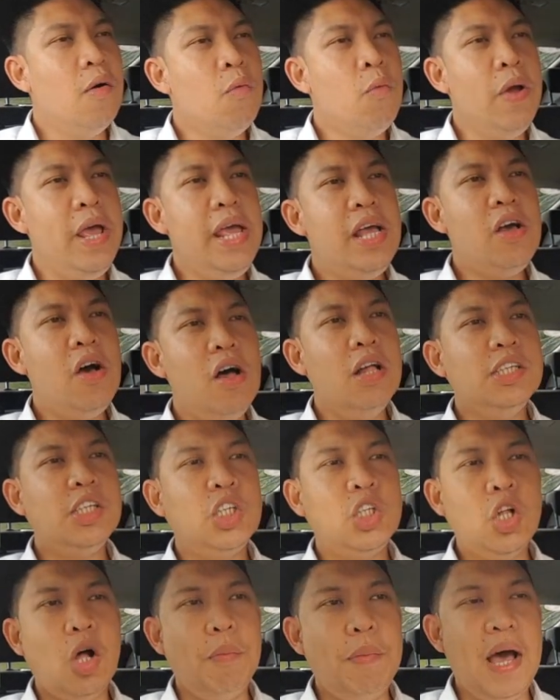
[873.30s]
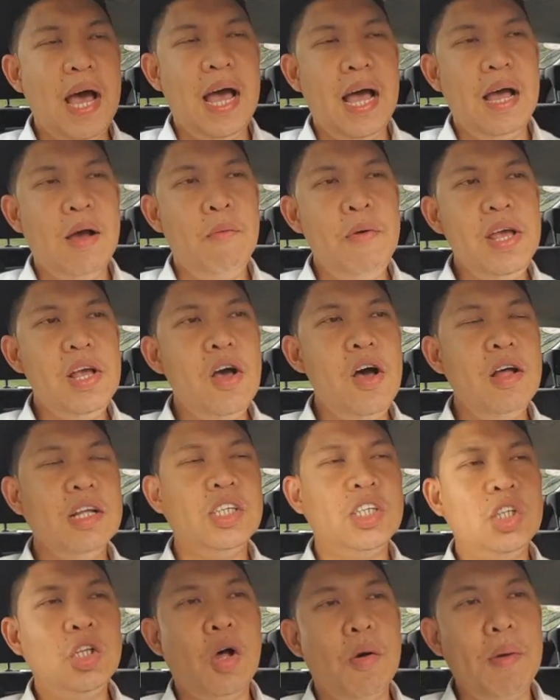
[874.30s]
we can't stop
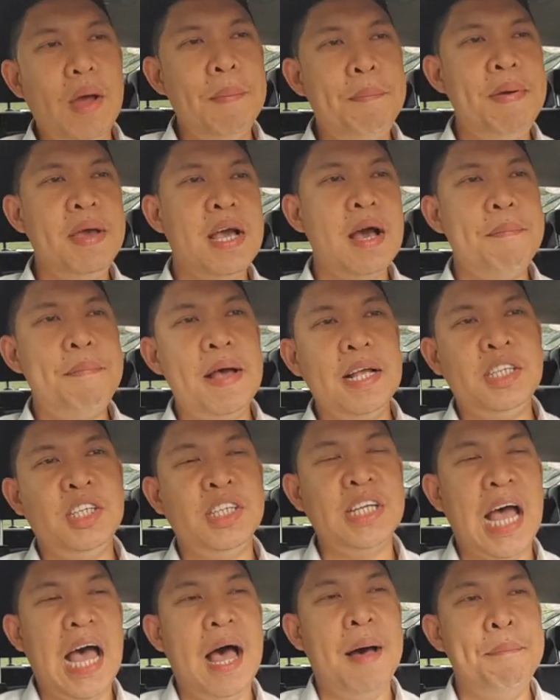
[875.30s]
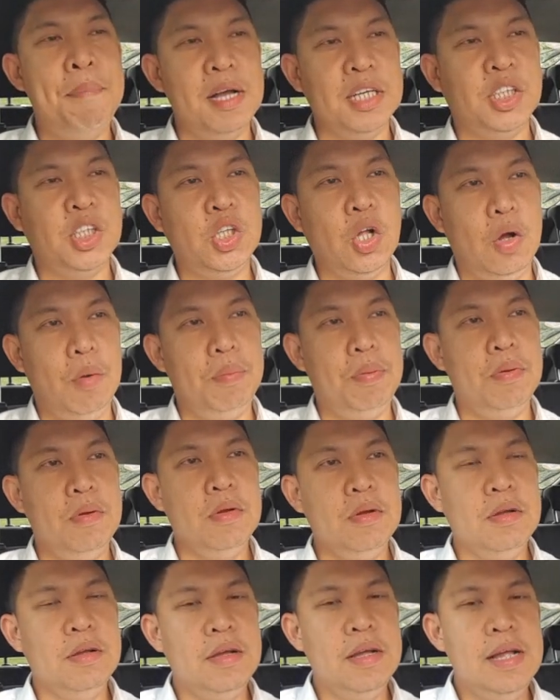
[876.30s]
and pick up passengers at a bus stop.
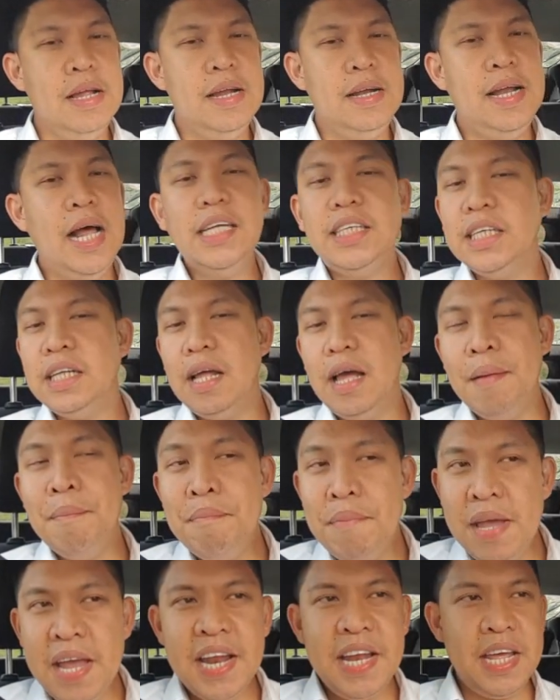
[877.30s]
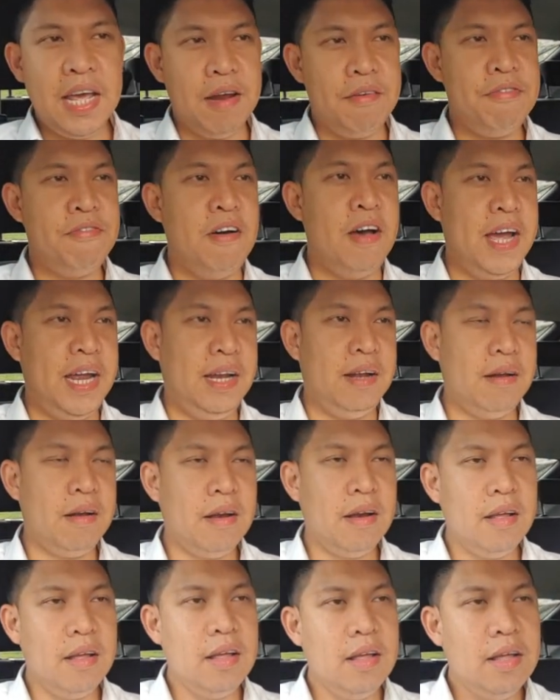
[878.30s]
That's an immediate fine,
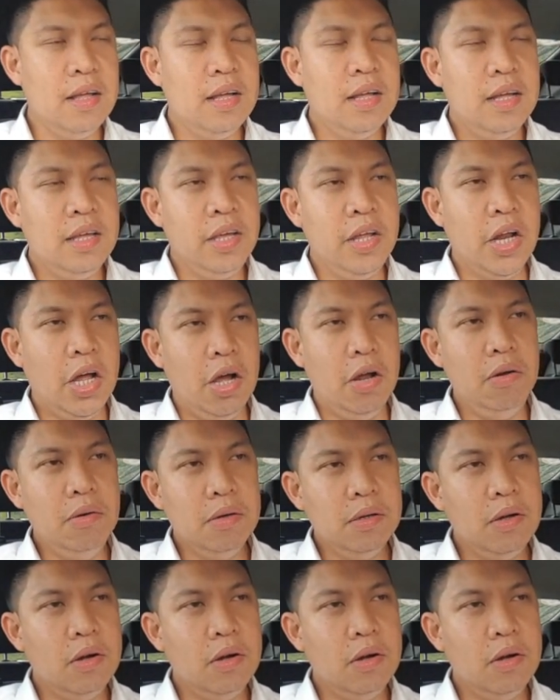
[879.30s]
you know.